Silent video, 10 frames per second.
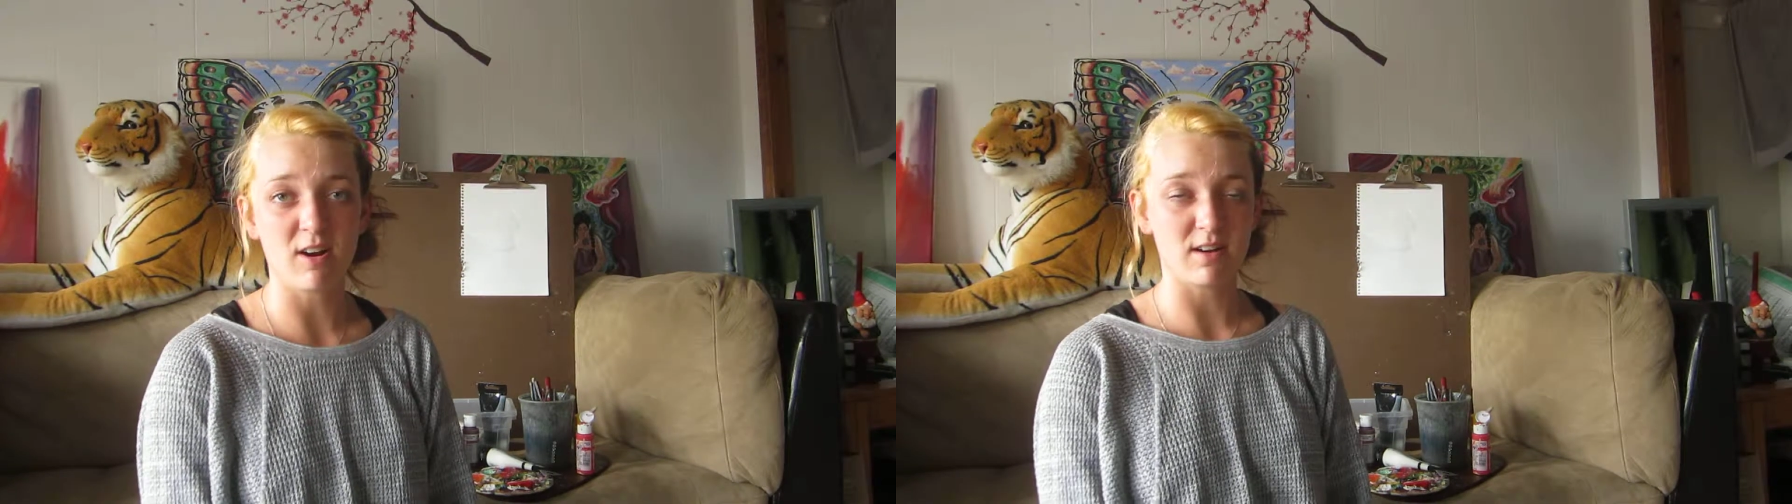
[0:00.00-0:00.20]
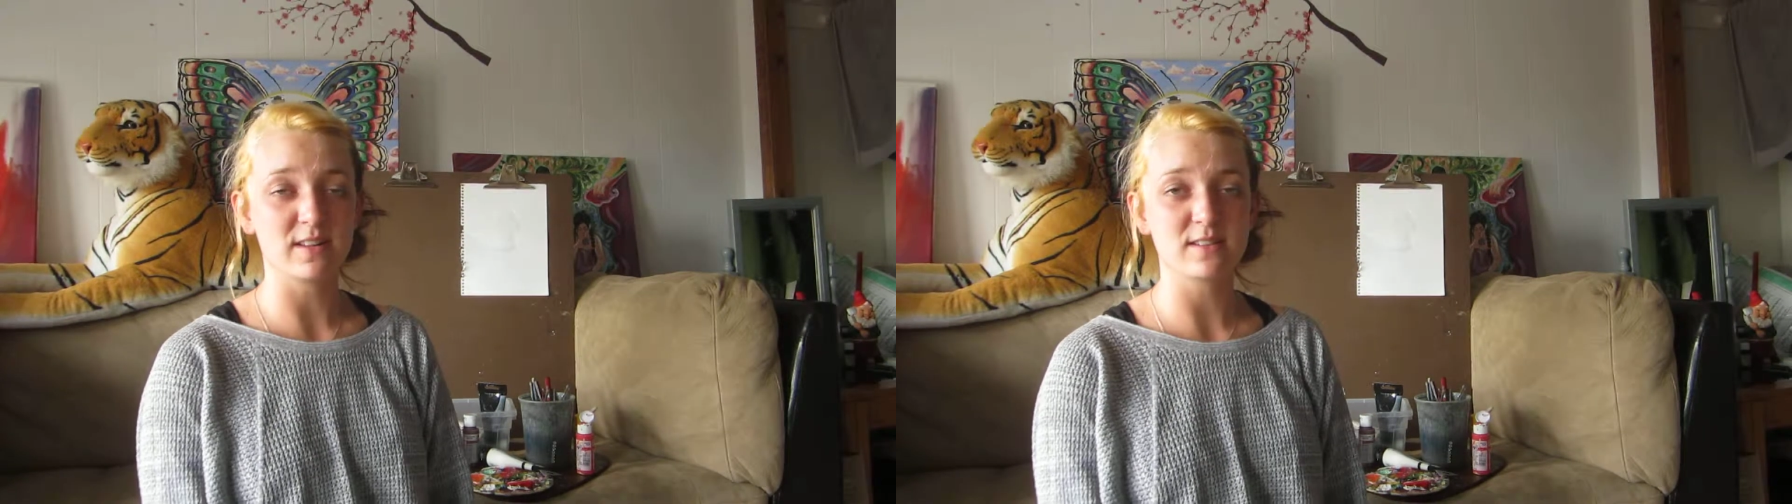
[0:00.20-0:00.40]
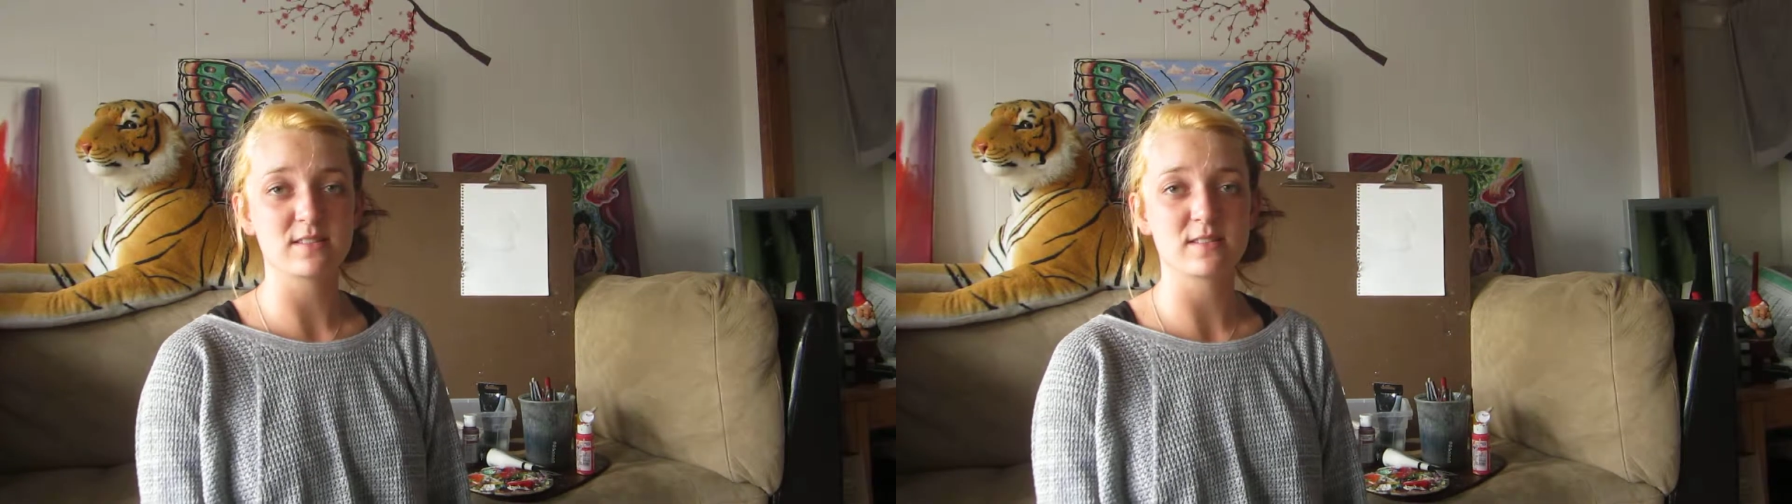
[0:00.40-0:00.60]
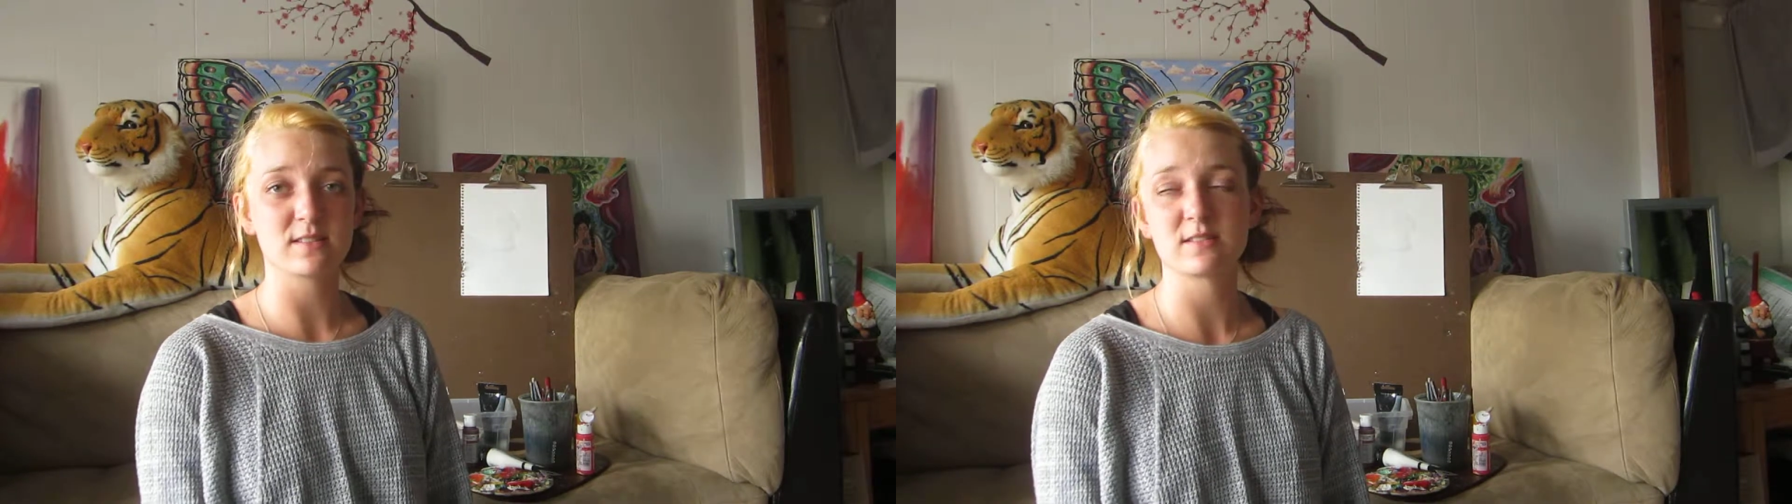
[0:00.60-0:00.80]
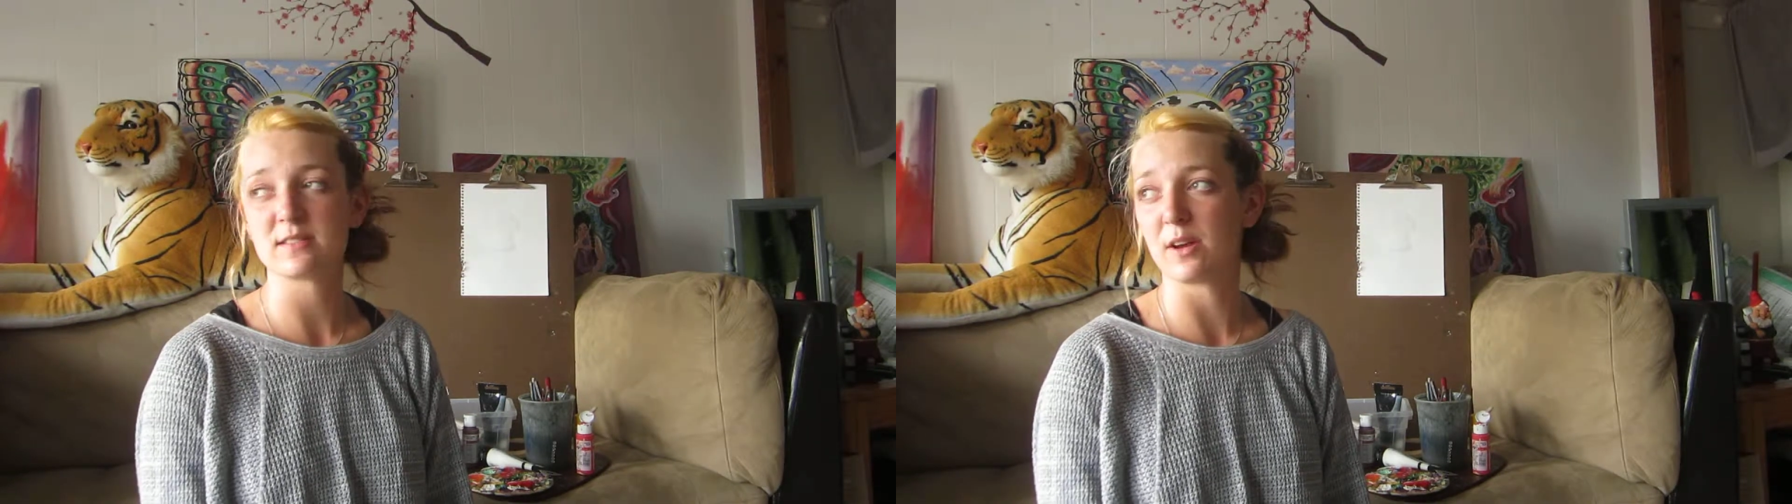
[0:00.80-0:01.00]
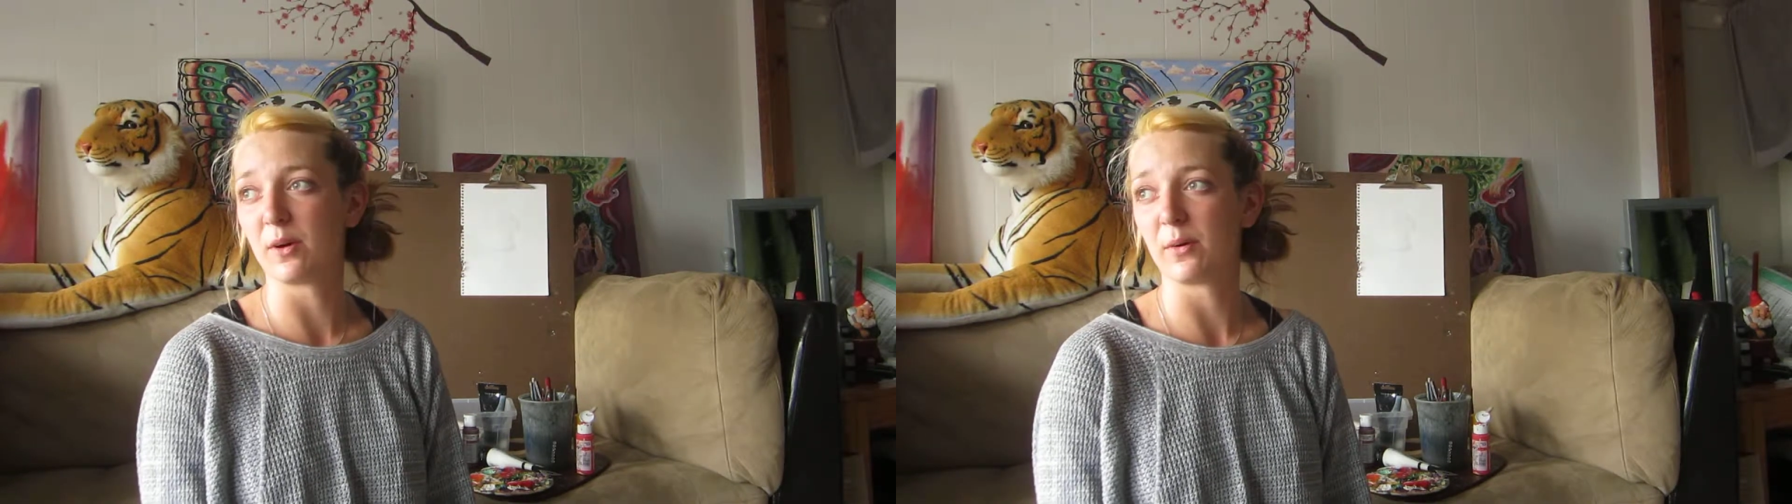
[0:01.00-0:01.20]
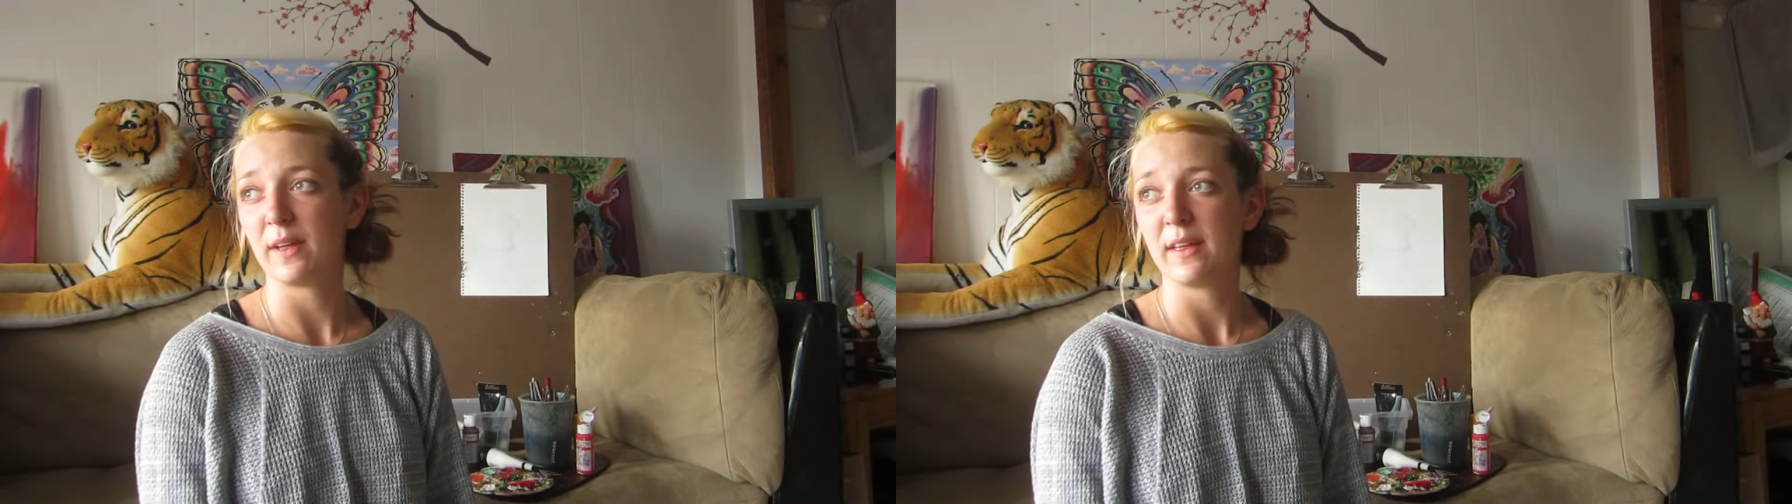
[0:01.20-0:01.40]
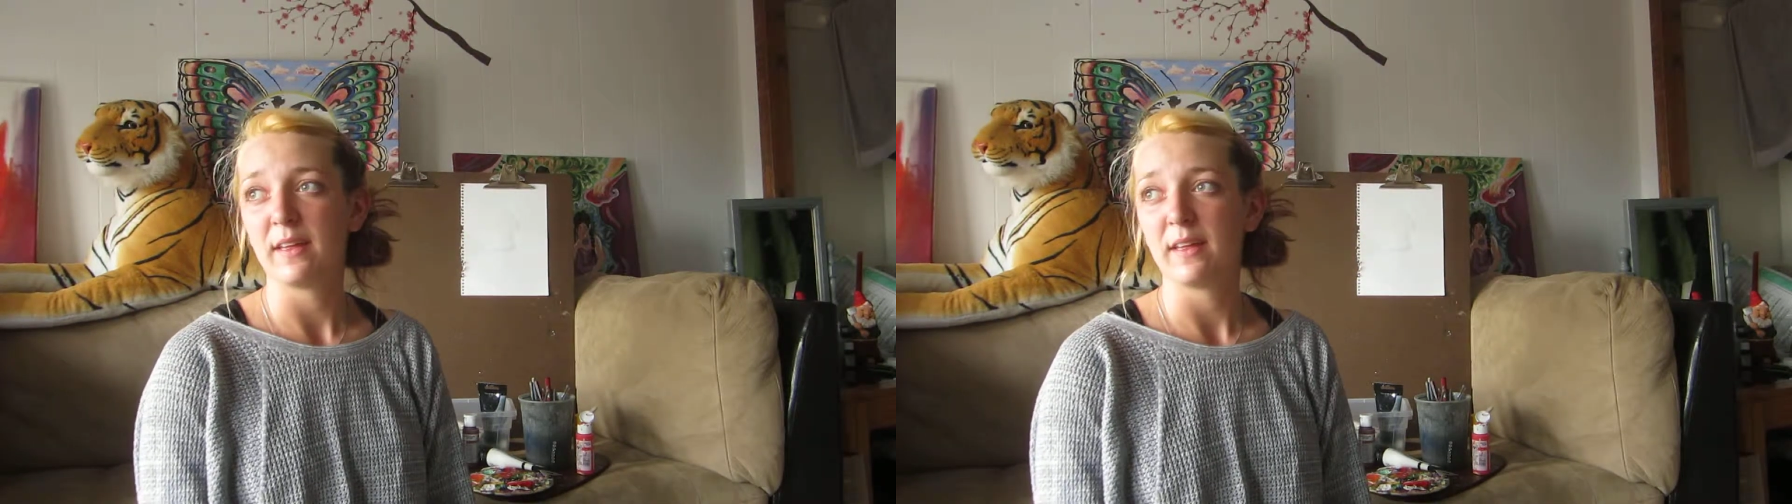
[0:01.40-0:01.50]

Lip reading: artists, so